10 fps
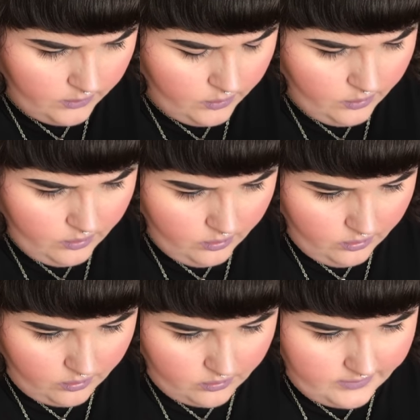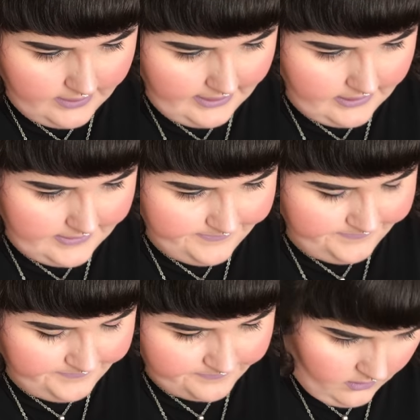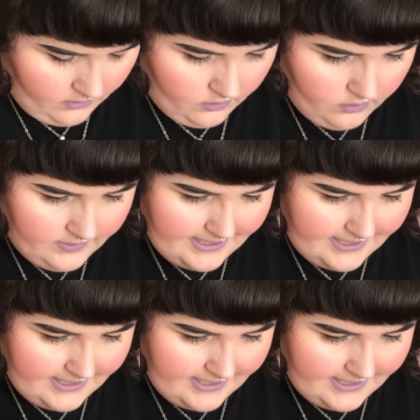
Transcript: Ooh, hang on. Oh,